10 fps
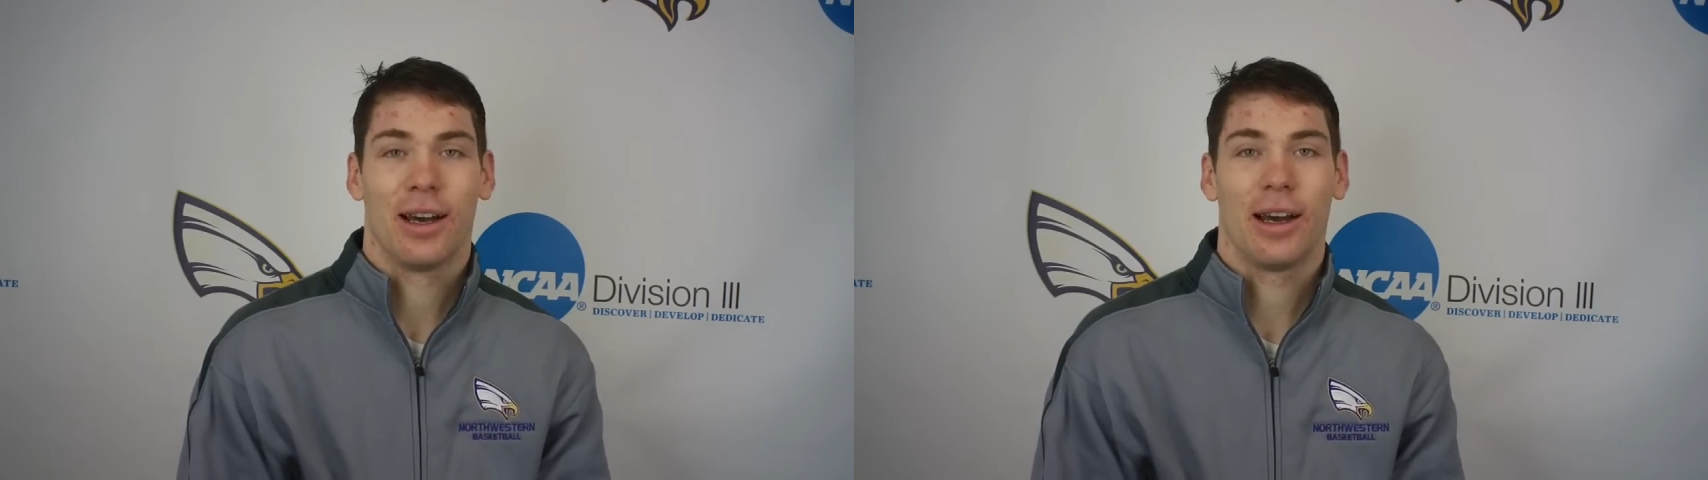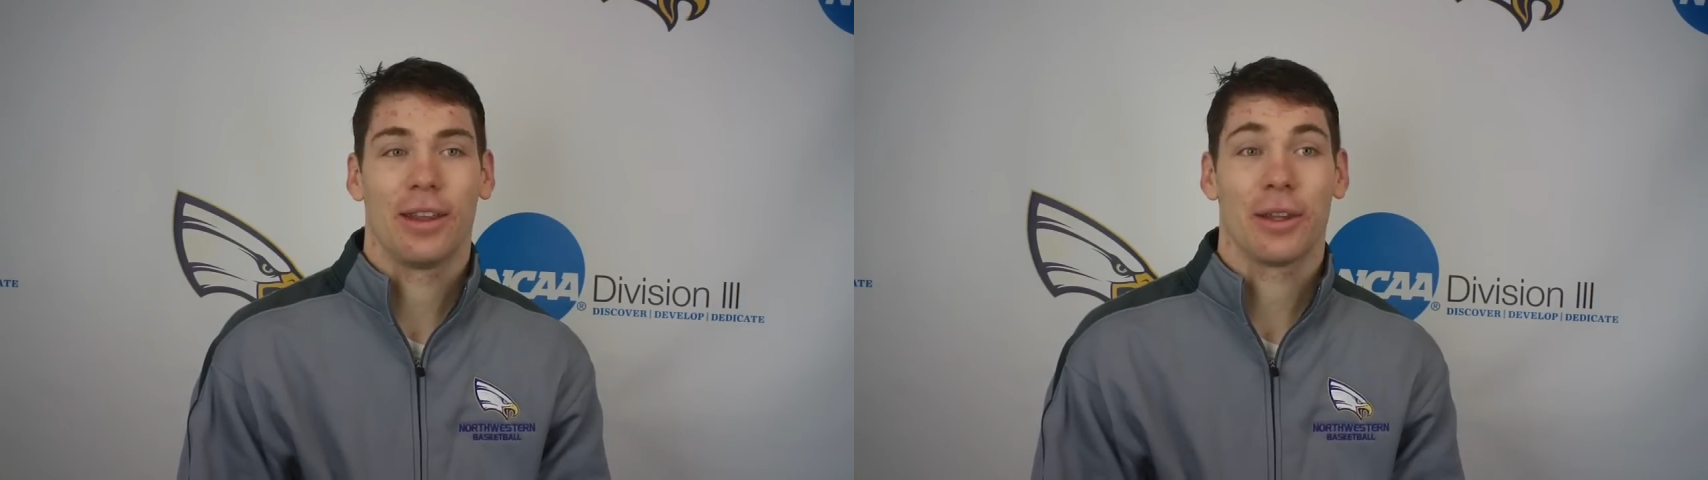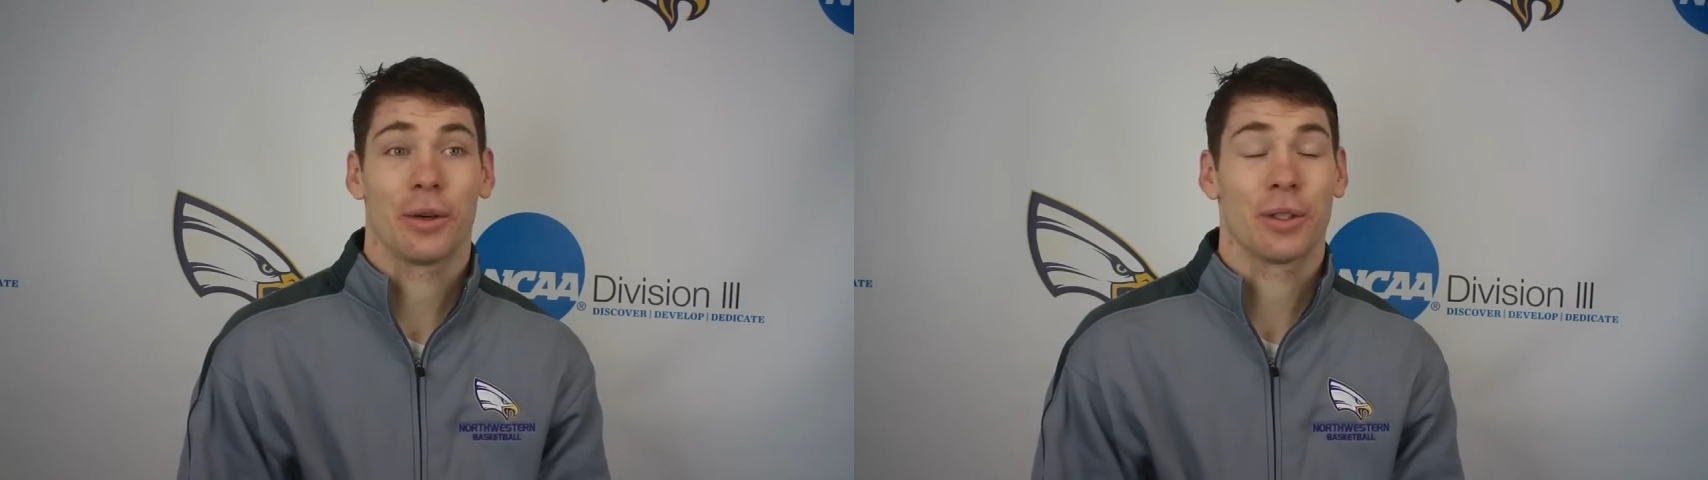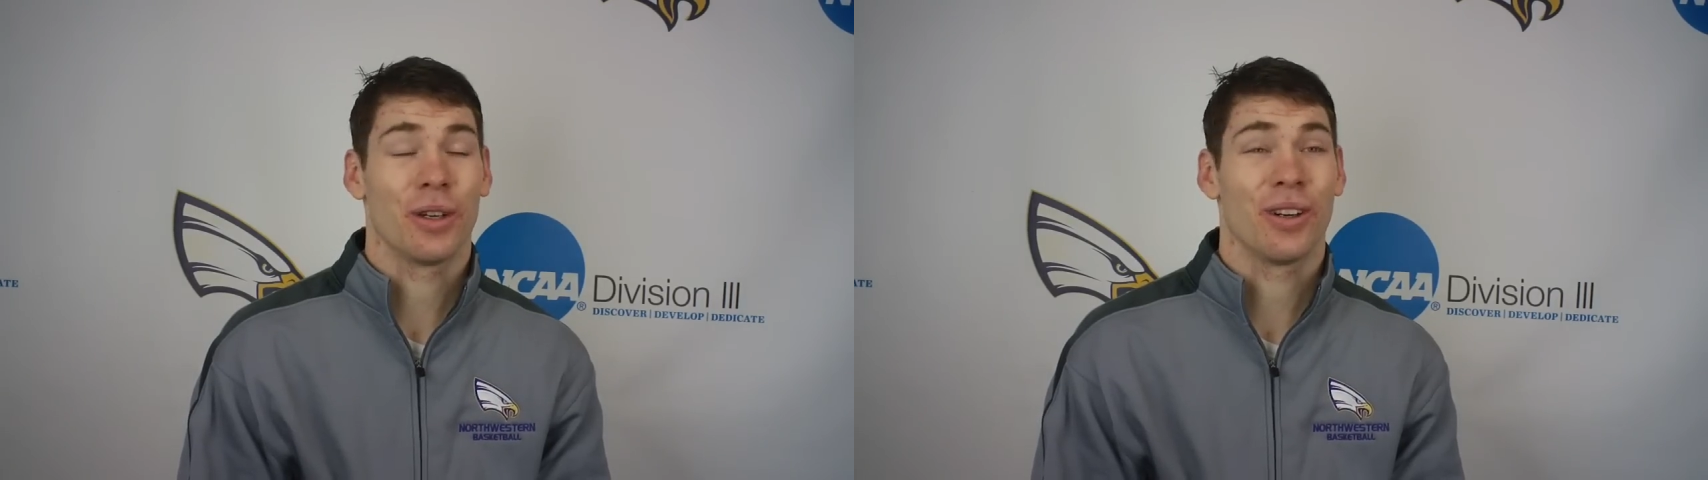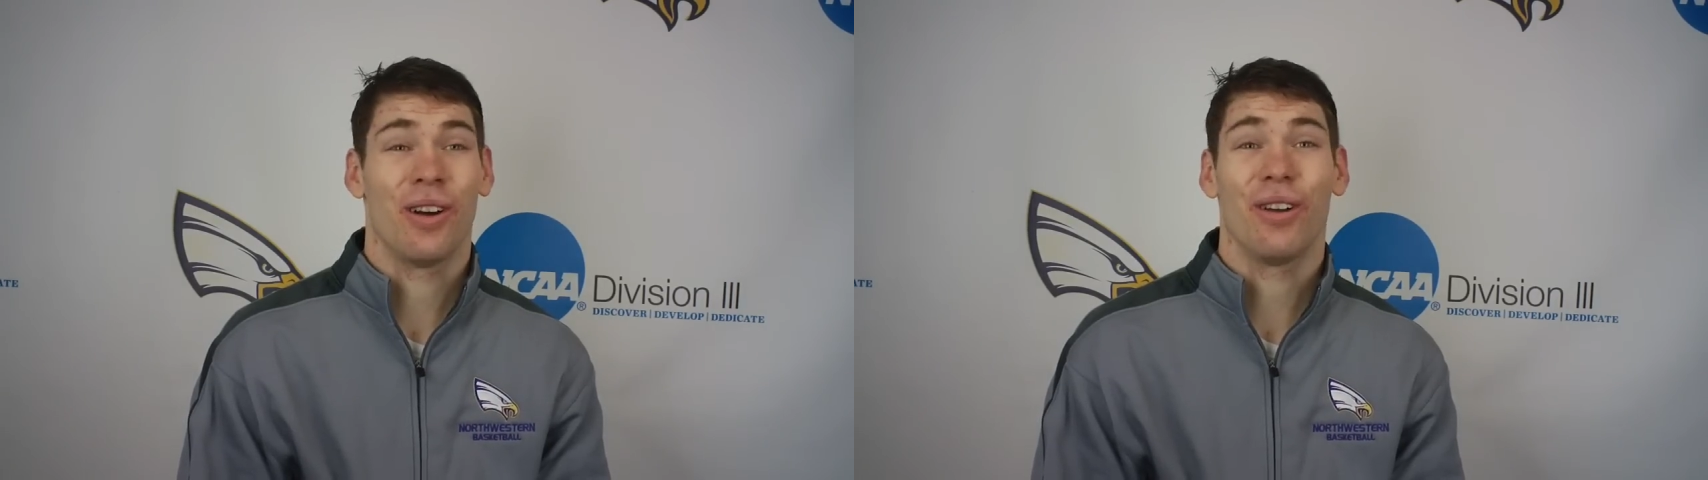I think they're
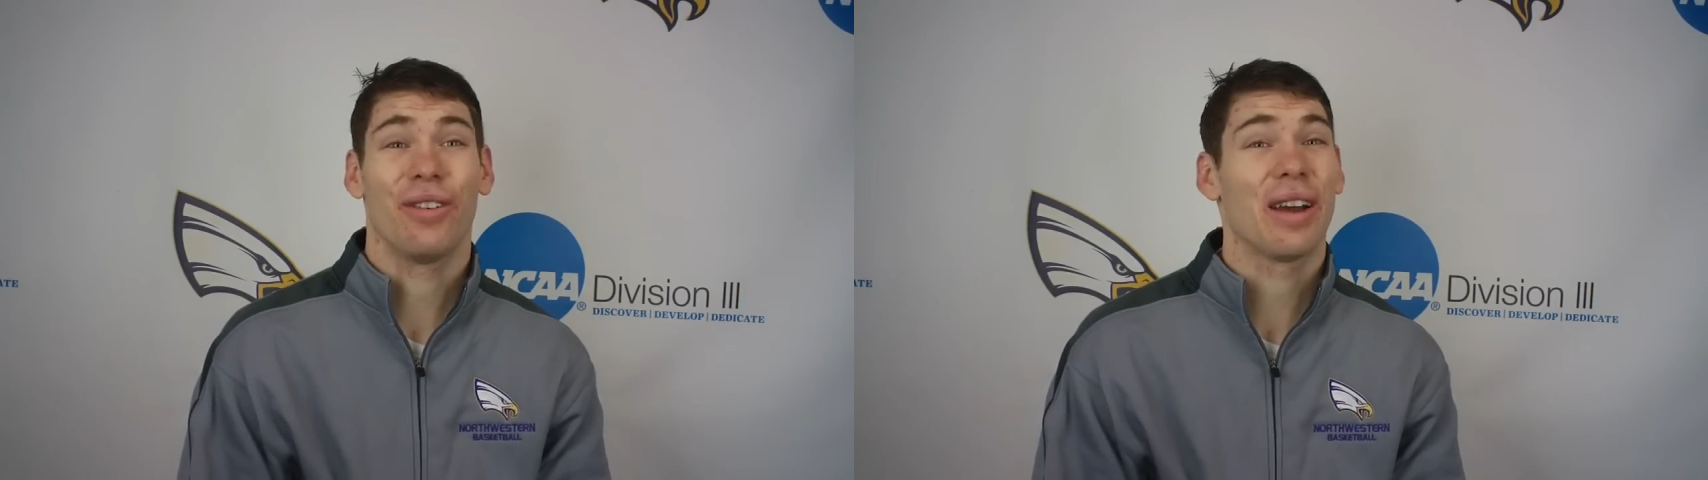returning all